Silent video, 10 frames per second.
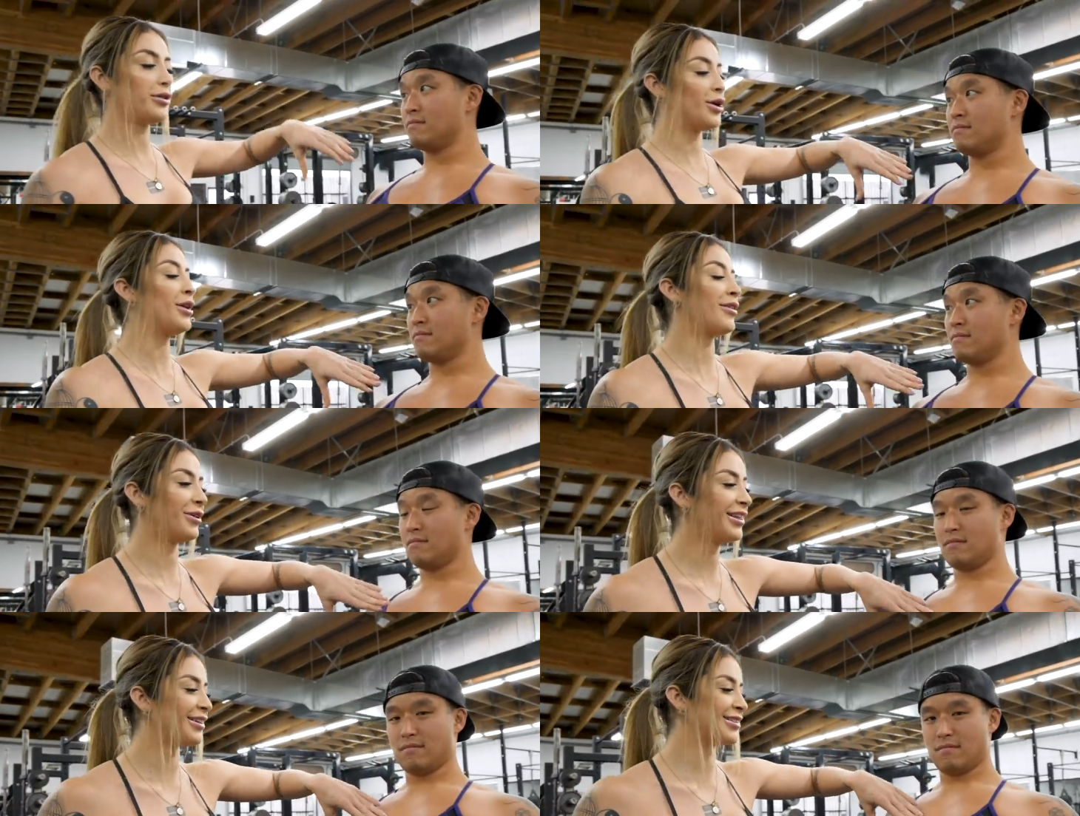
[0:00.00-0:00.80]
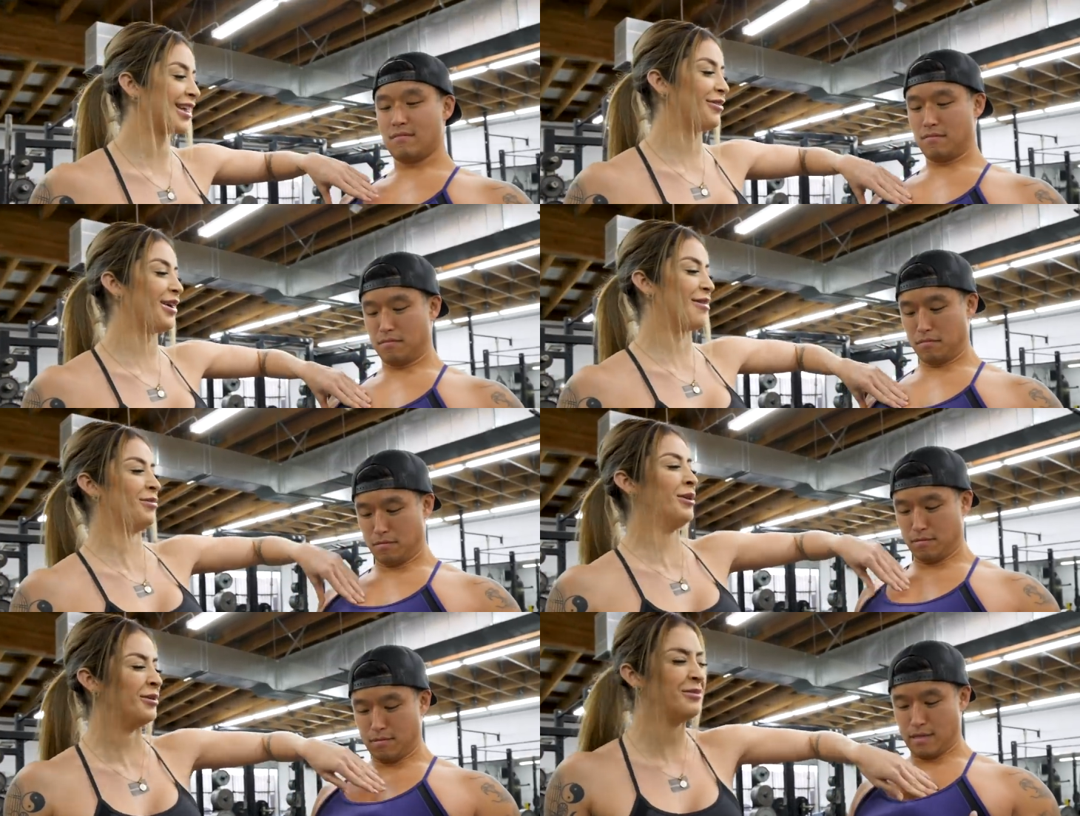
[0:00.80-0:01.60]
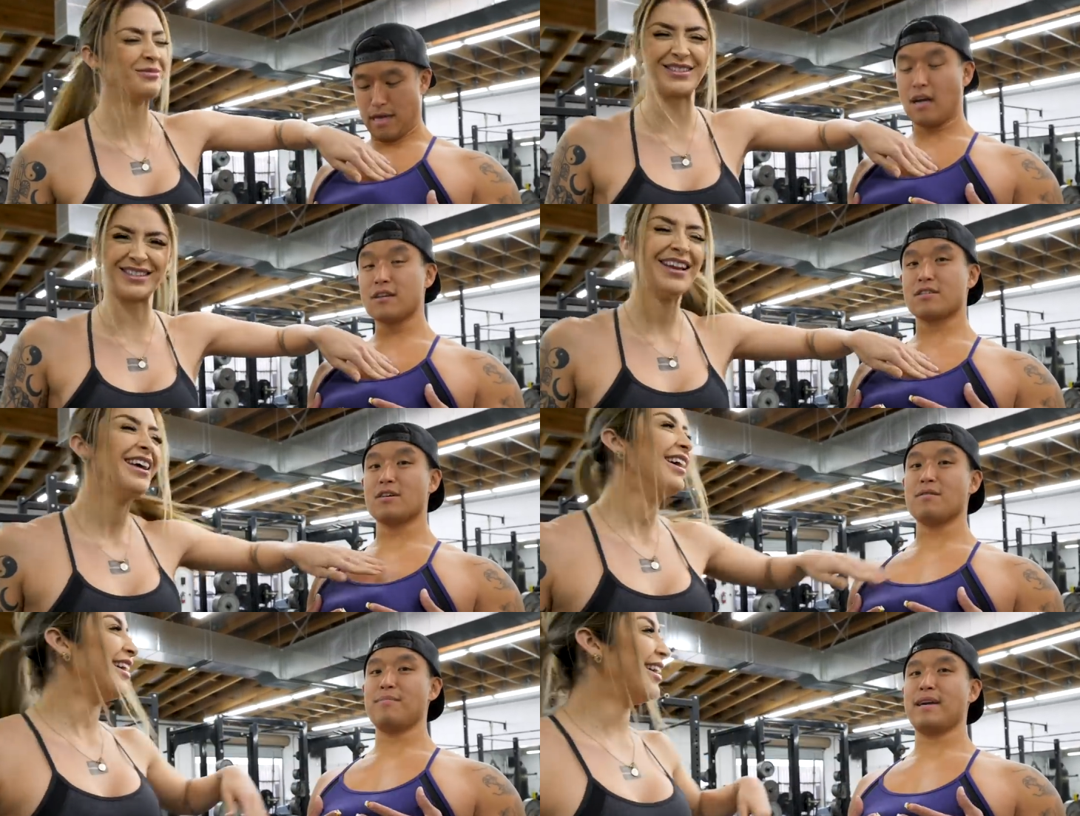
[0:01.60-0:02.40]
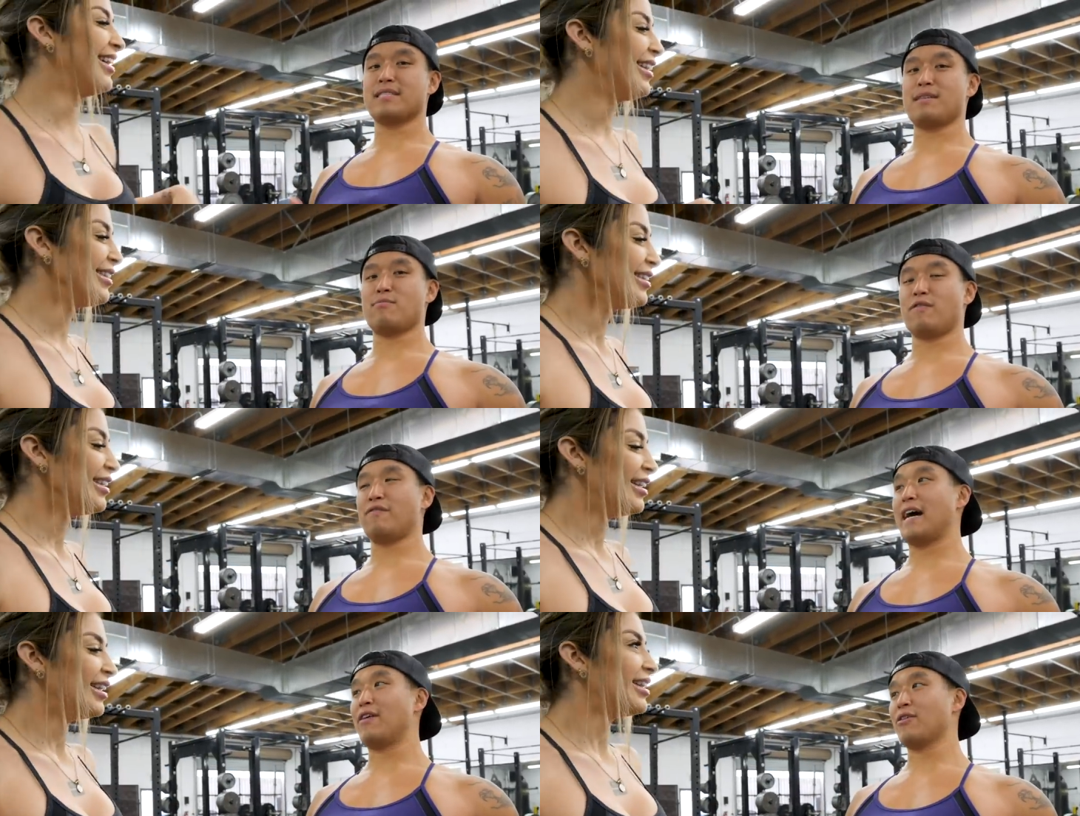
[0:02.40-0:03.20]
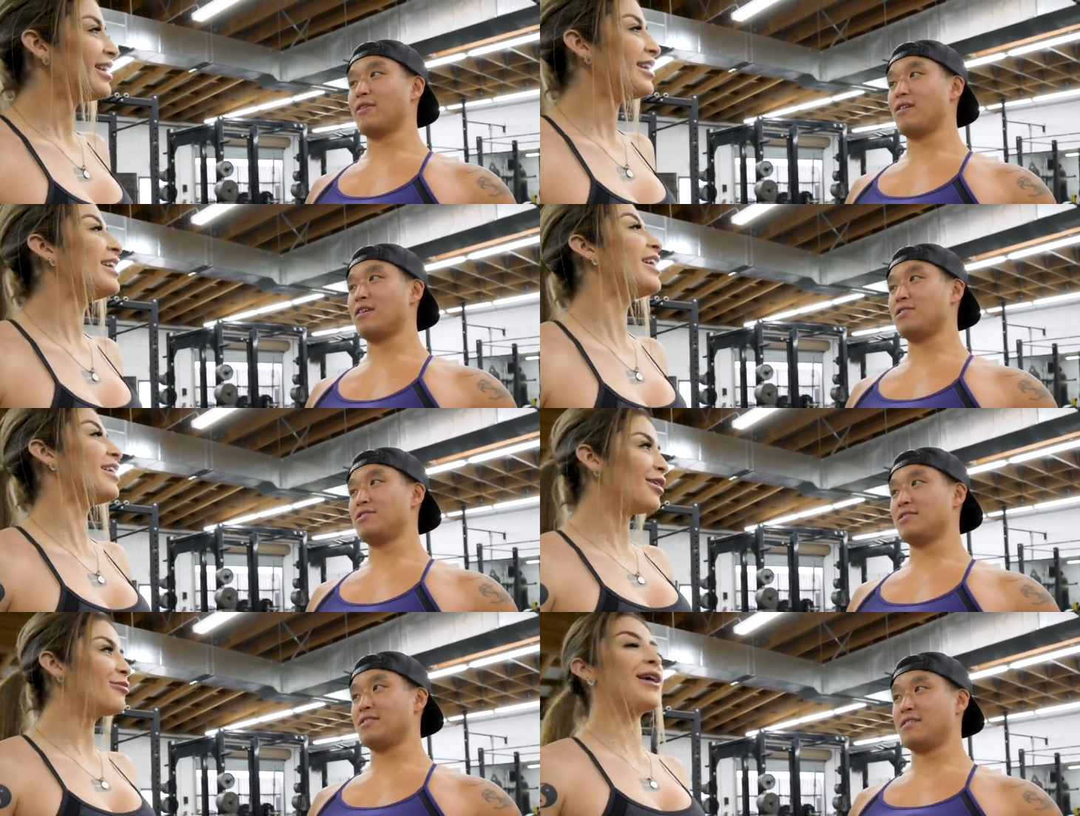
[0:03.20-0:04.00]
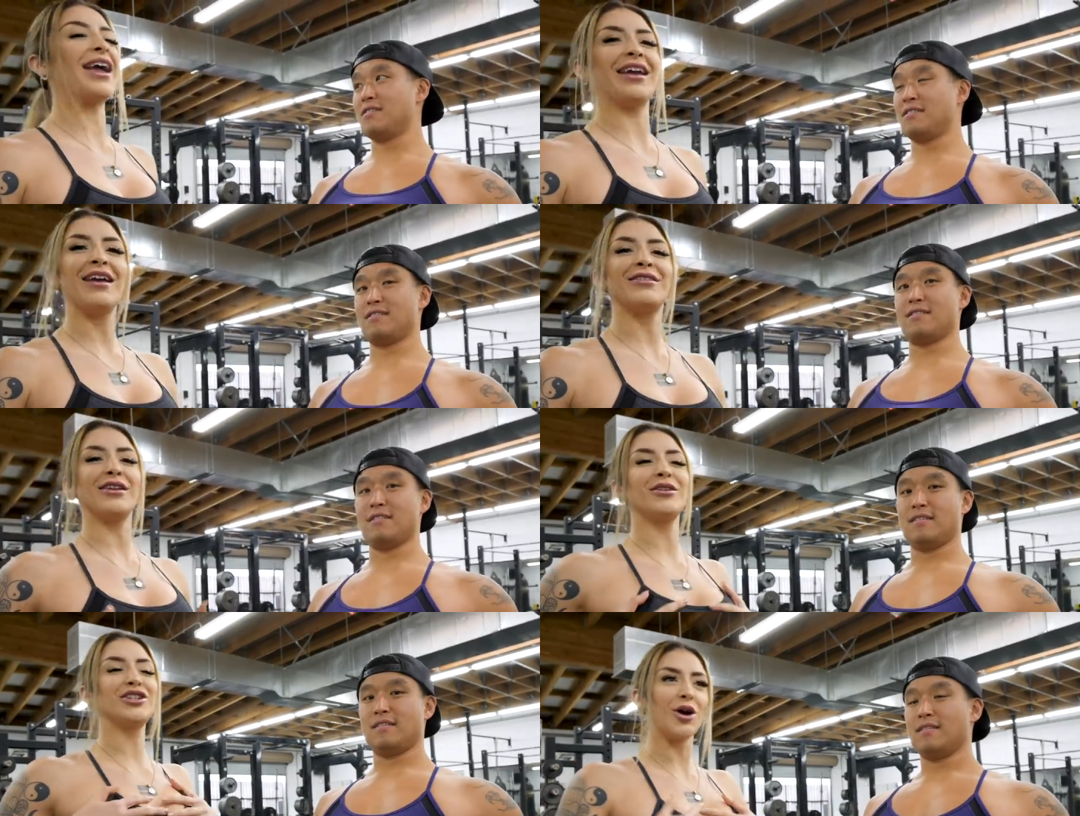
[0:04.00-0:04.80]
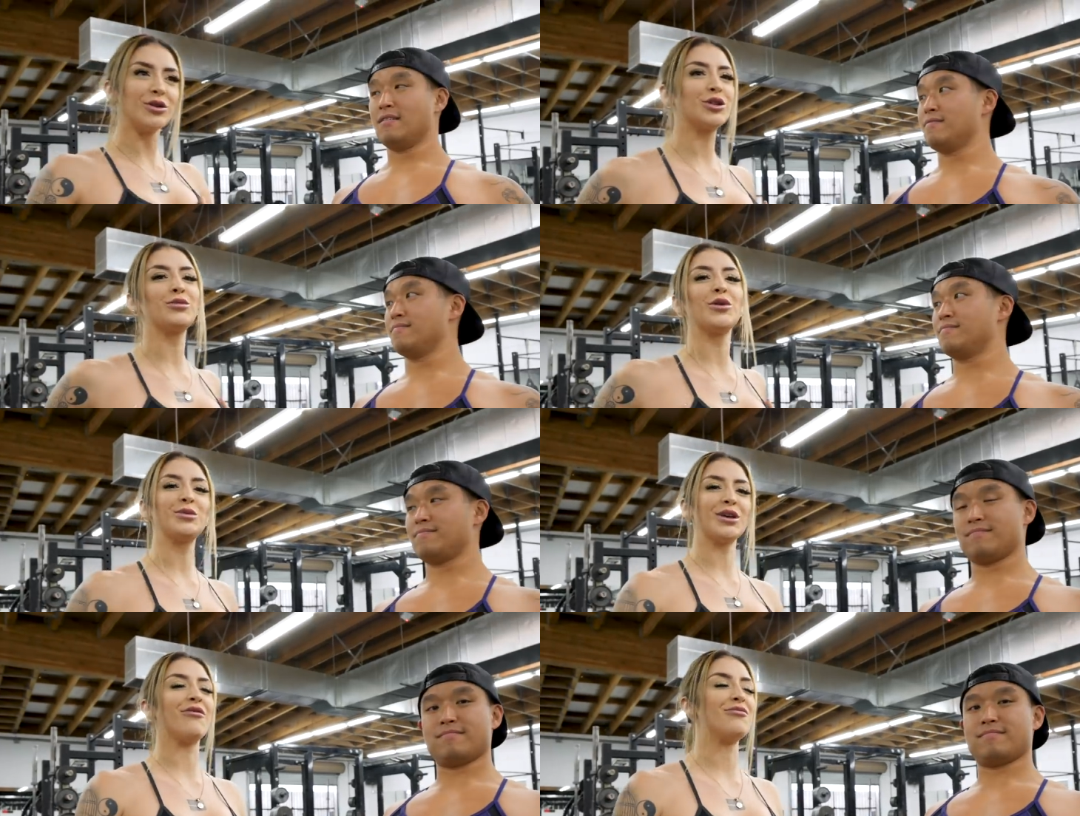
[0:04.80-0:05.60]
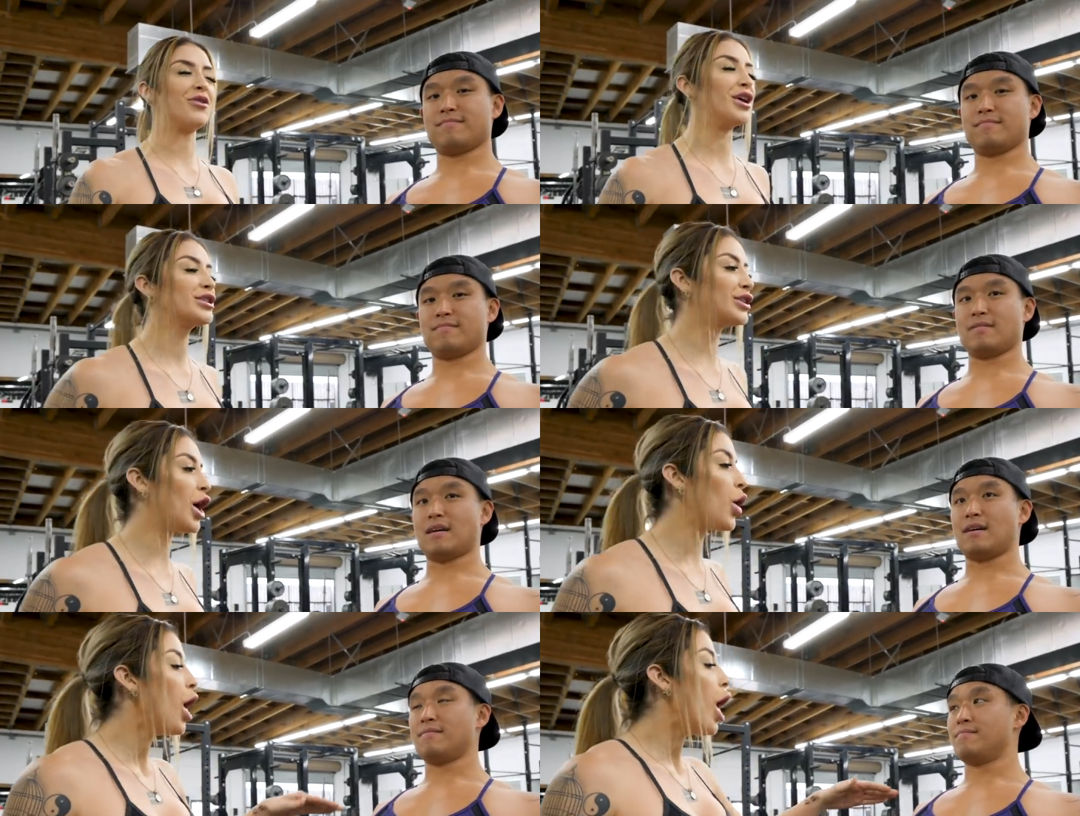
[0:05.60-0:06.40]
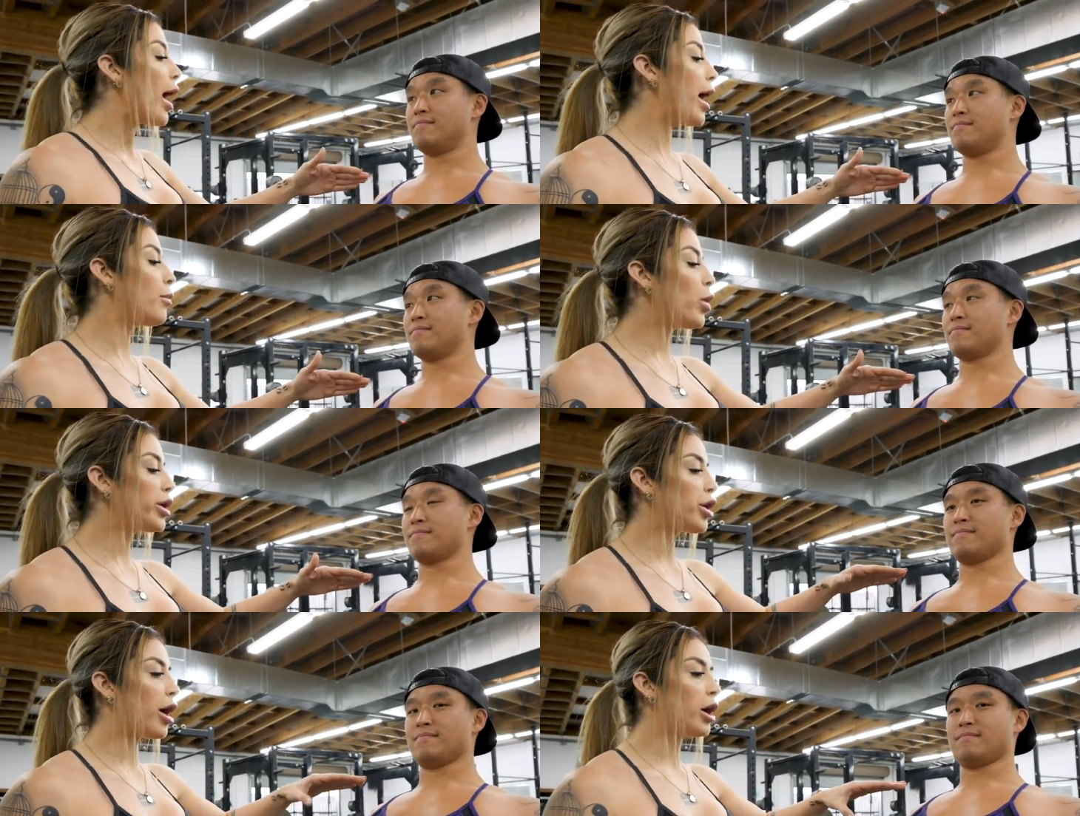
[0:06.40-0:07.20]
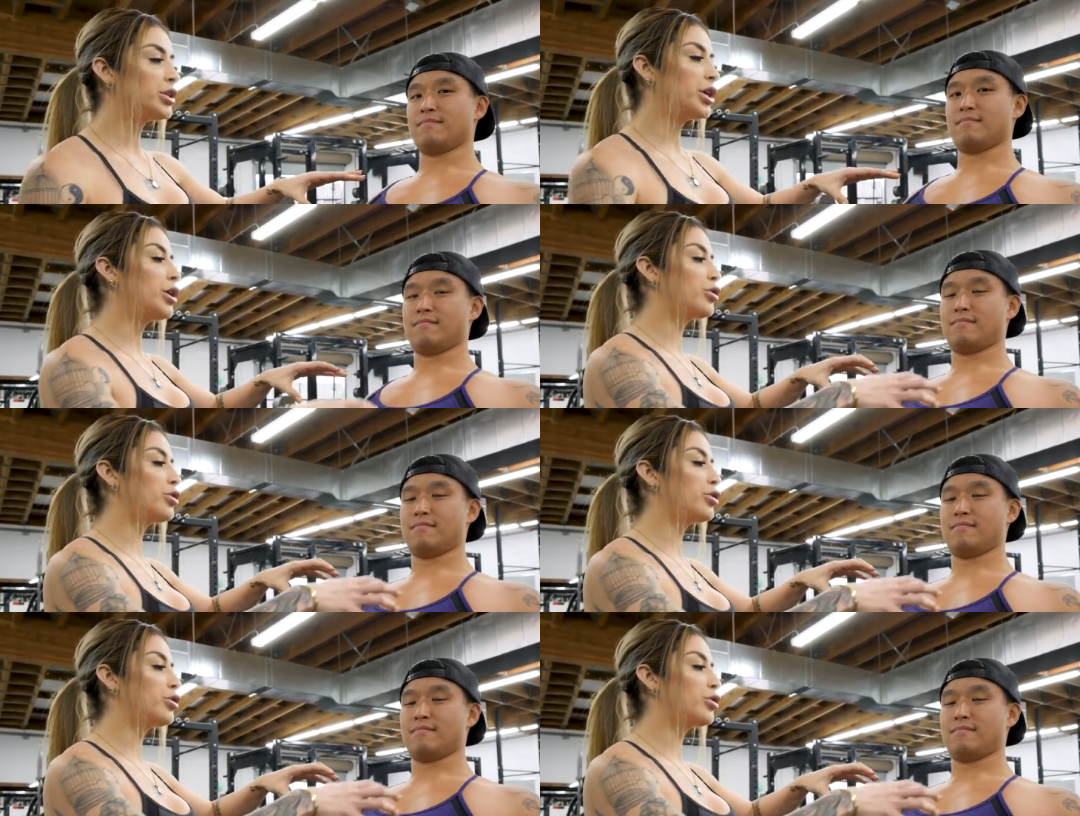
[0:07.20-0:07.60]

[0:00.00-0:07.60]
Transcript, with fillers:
Speaker 1: Dude, it really looks like you got boobs.
Speaker 2: It also makes it more flattering when you're arched
Speaker 1: too. Right. It shows your boobs off more. So when you're arching,